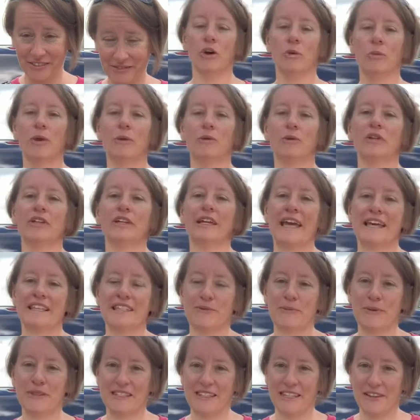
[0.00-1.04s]
We will look at
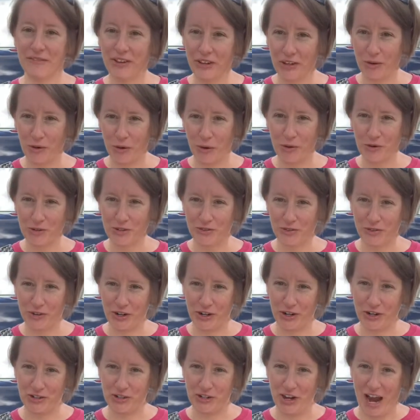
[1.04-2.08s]
specific goals for
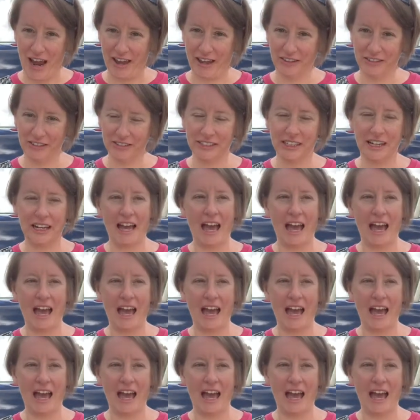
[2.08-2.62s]
your child